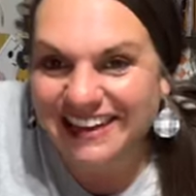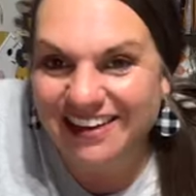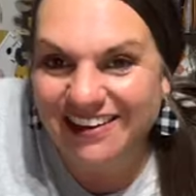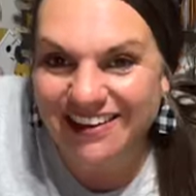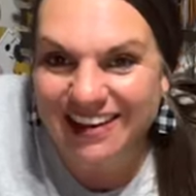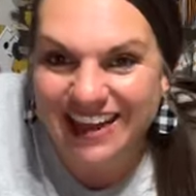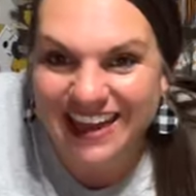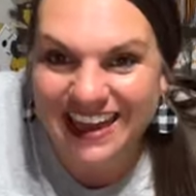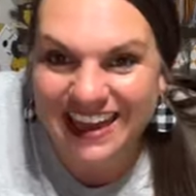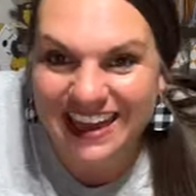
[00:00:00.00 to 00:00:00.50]
Hey
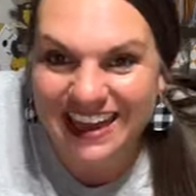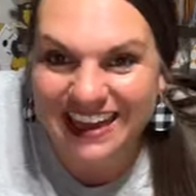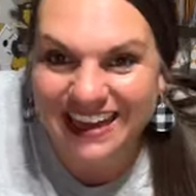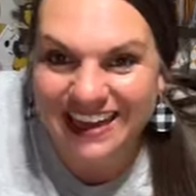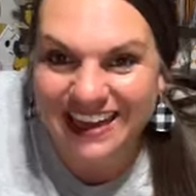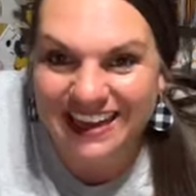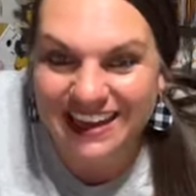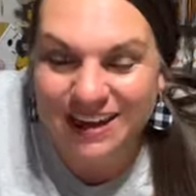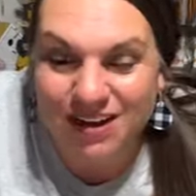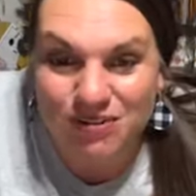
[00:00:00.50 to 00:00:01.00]
y'all,
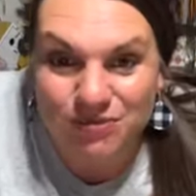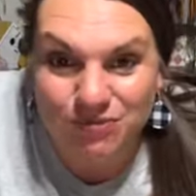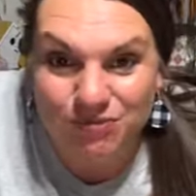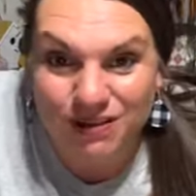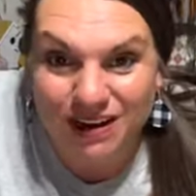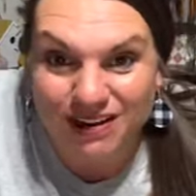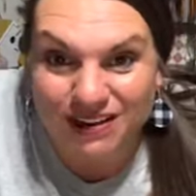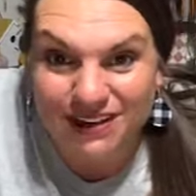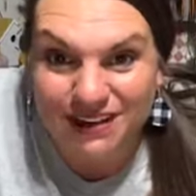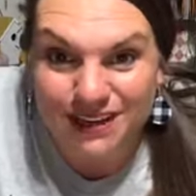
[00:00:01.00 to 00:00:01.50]
hey!
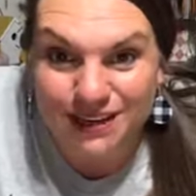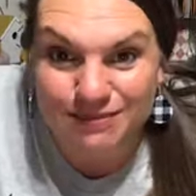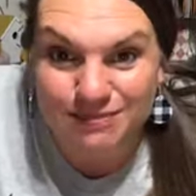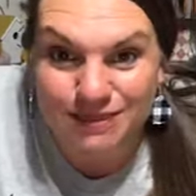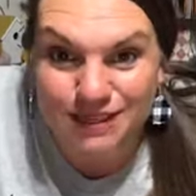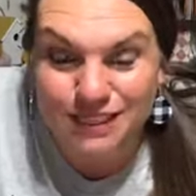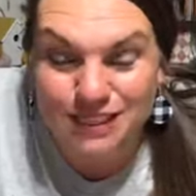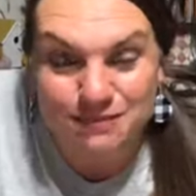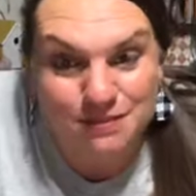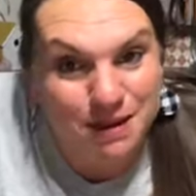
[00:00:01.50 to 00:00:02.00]

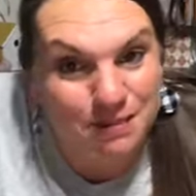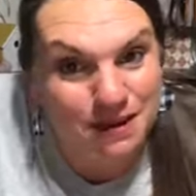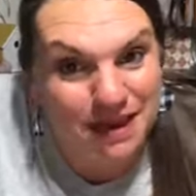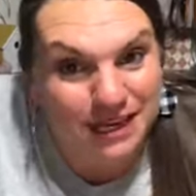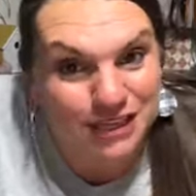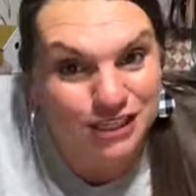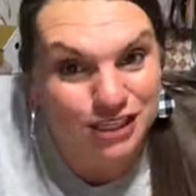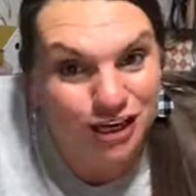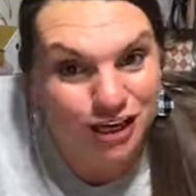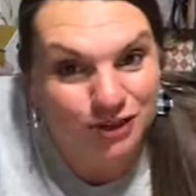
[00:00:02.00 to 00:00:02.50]
Welcome to my
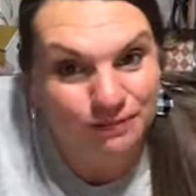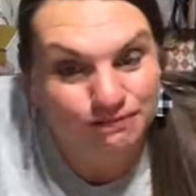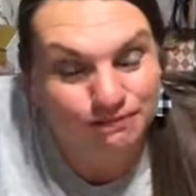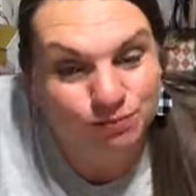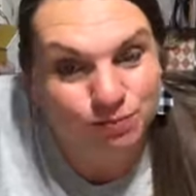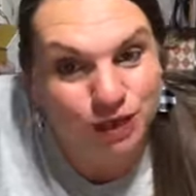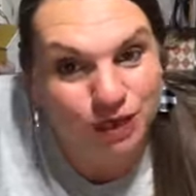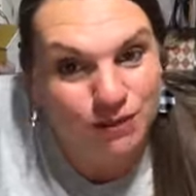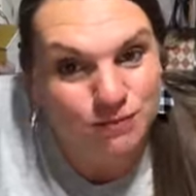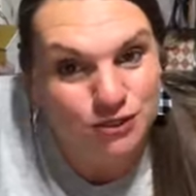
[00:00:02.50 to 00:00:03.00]
page, y'all.
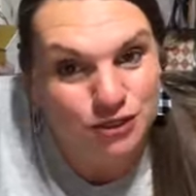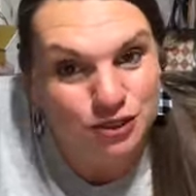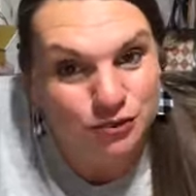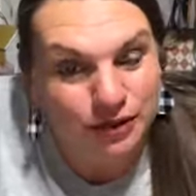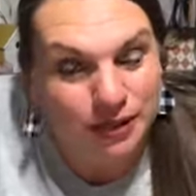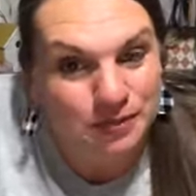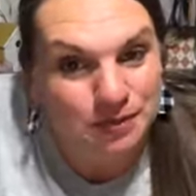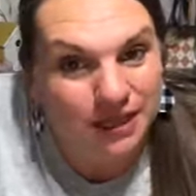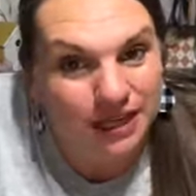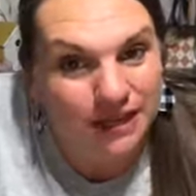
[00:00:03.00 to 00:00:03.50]
Welcome to the
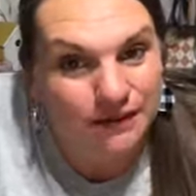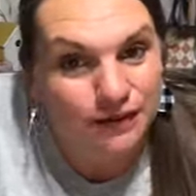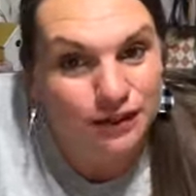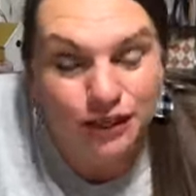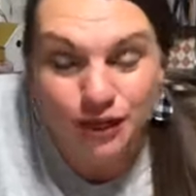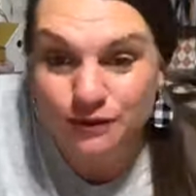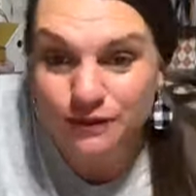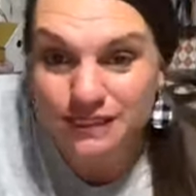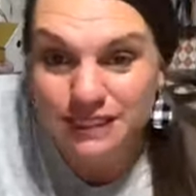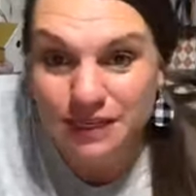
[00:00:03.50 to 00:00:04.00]
replay. If
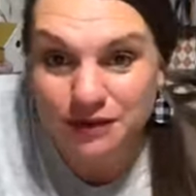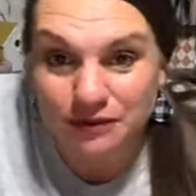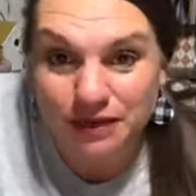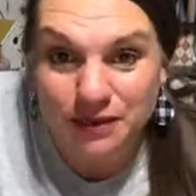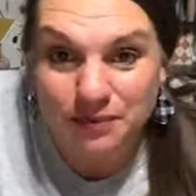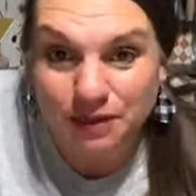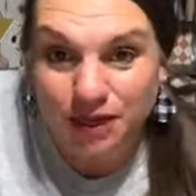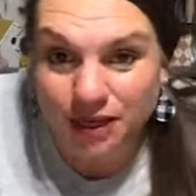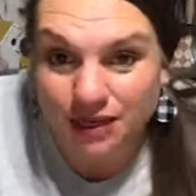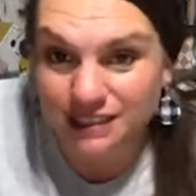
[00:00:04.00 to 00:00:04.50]
you don't see a
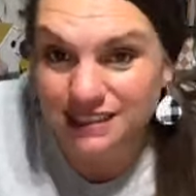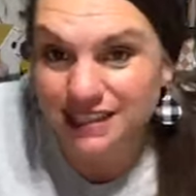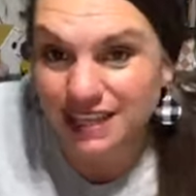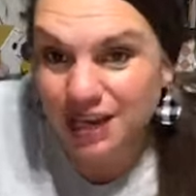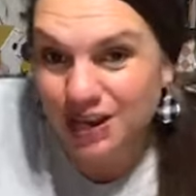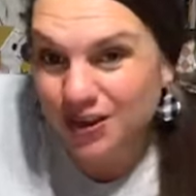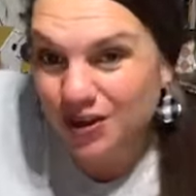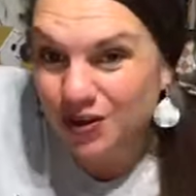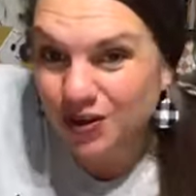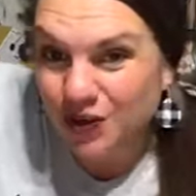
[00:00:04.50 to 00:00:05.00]
red box
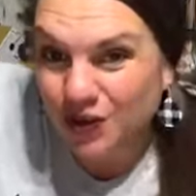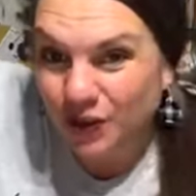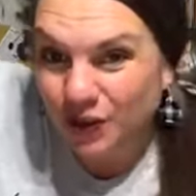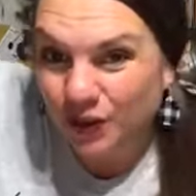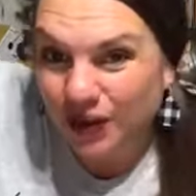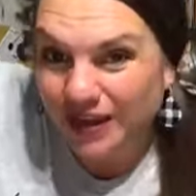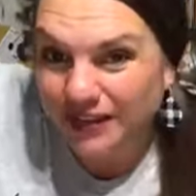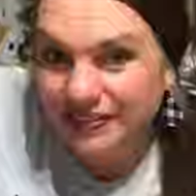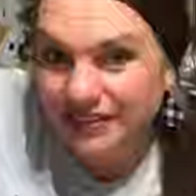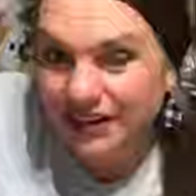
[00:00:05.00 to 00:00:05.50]

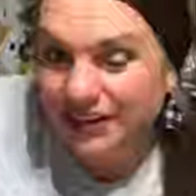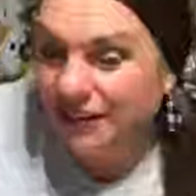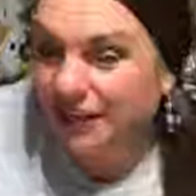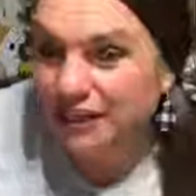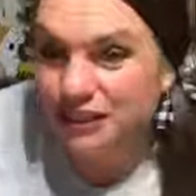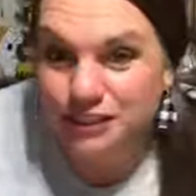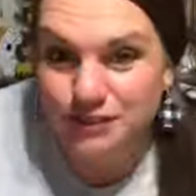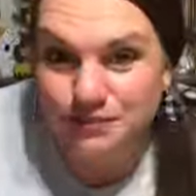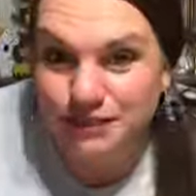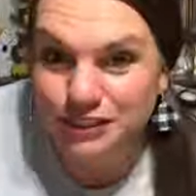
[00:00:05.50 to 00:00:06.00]
right there,
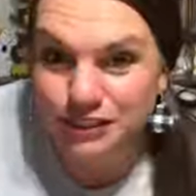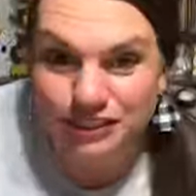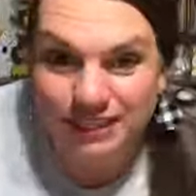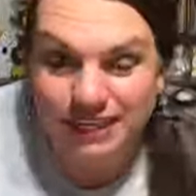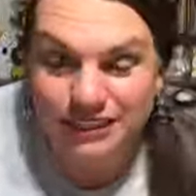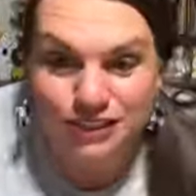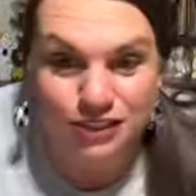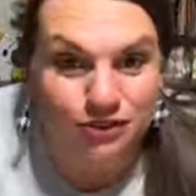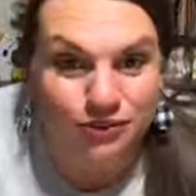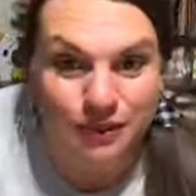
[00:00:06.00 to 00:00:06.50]
that just means you're
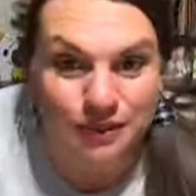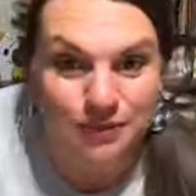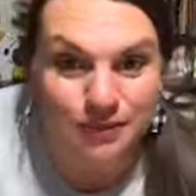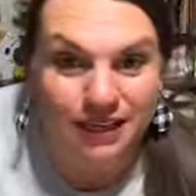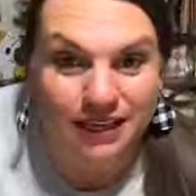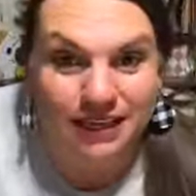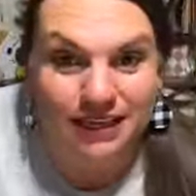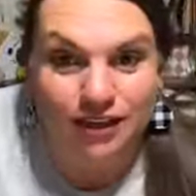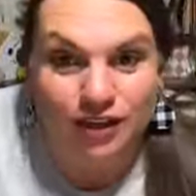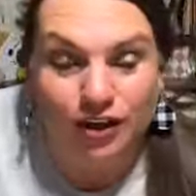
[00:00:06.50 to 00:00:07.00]
catching the
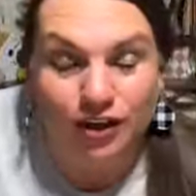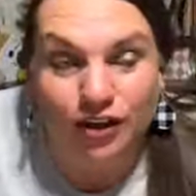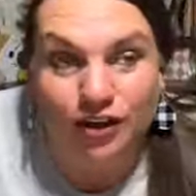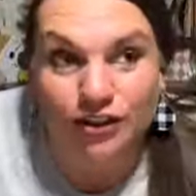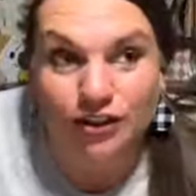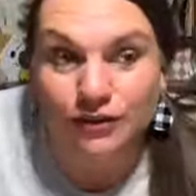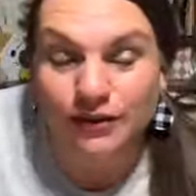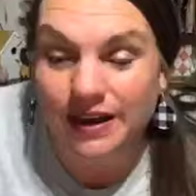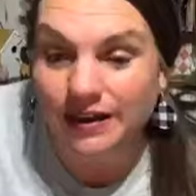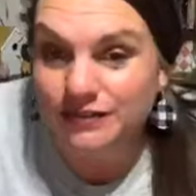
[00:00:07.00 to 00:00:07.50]
replay, and
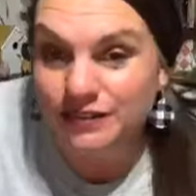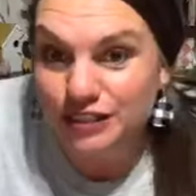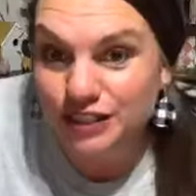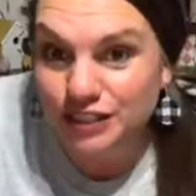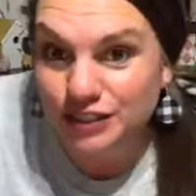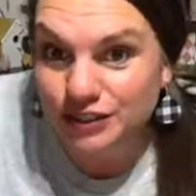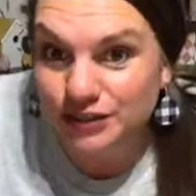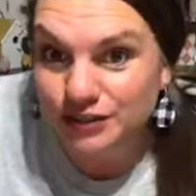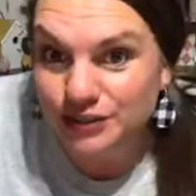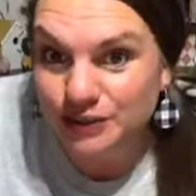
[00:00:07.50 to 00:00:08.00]
all you have to
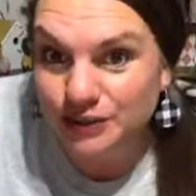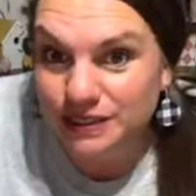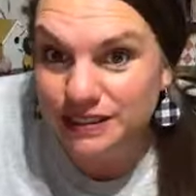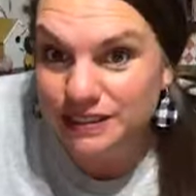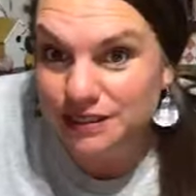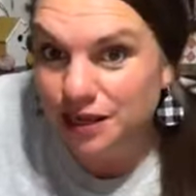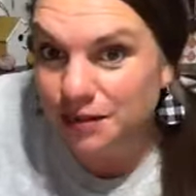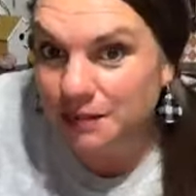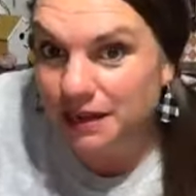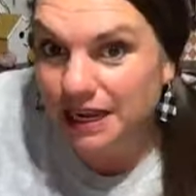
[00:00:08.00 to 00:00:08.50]
do
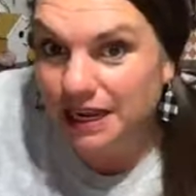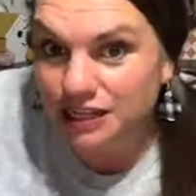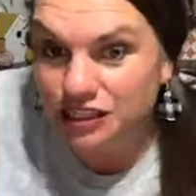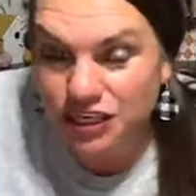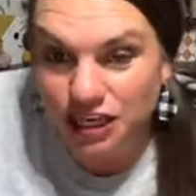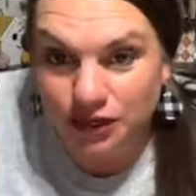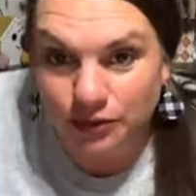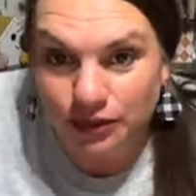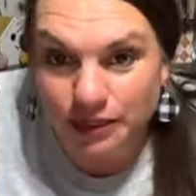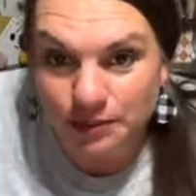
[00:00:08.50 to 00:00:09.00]
is comment
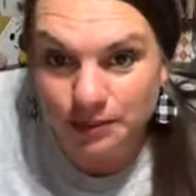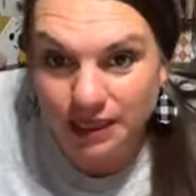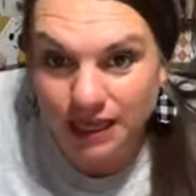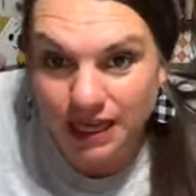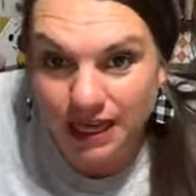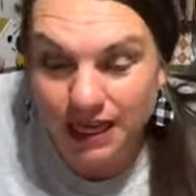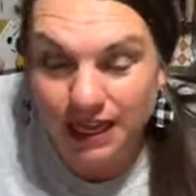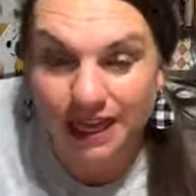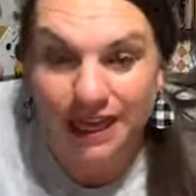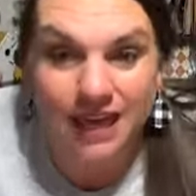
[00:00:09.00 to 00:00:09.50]
hashtag
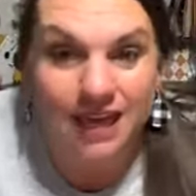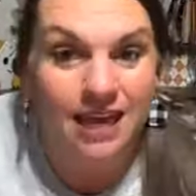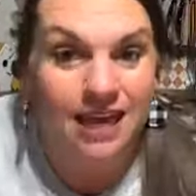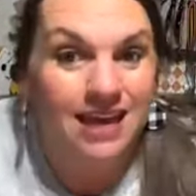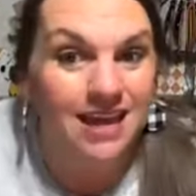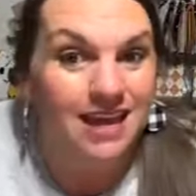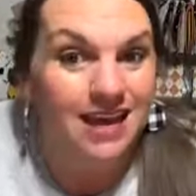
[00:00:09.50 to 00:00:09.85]
replay.